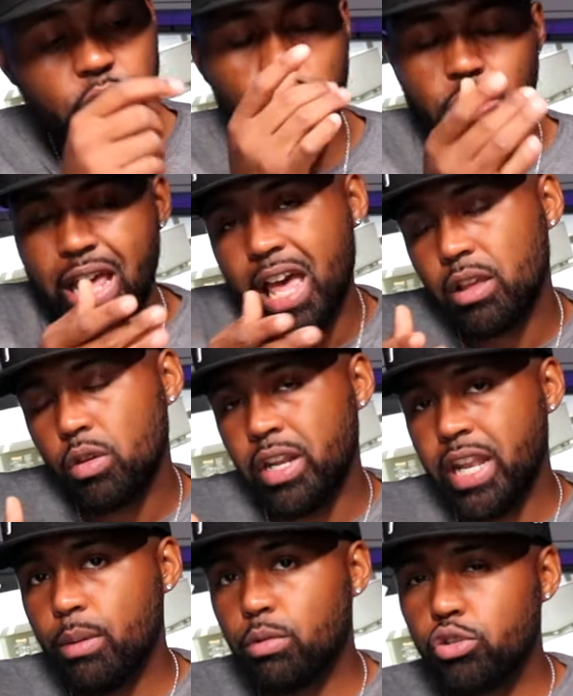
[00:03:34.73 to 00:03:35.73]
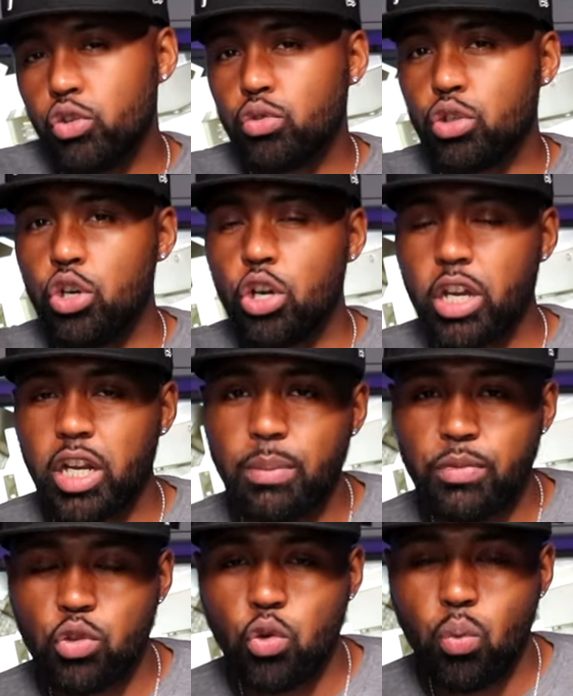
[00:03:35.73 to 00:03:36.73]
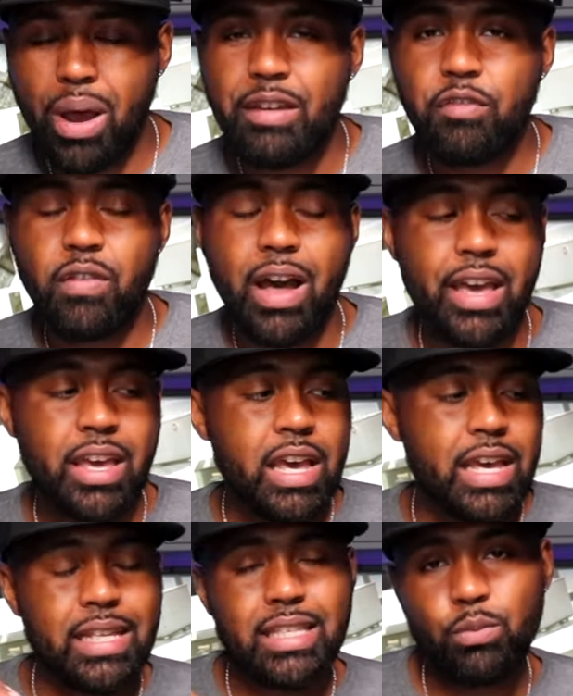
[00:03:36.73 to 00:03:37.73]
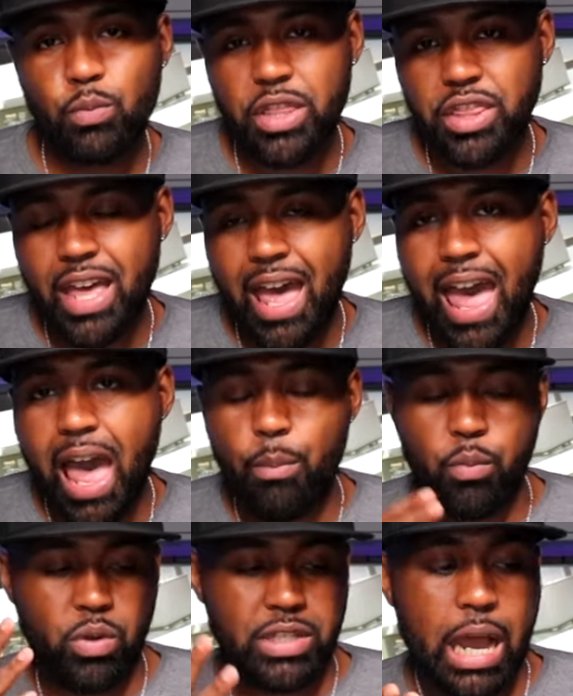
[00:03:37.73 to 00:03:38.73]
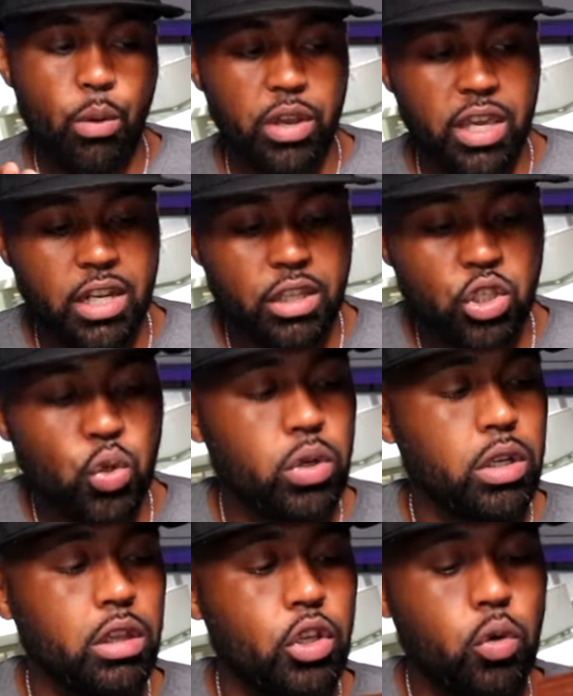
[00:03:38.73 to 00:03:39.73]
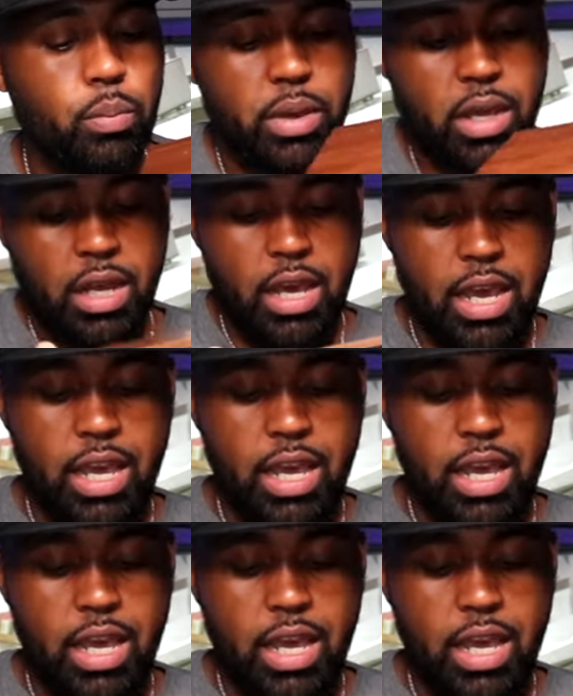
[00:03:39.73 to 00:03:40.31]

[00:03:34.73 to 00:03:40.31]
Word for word: So that enables you to hook it up through Wi-Fi and with the app, which I will get into in a little bit.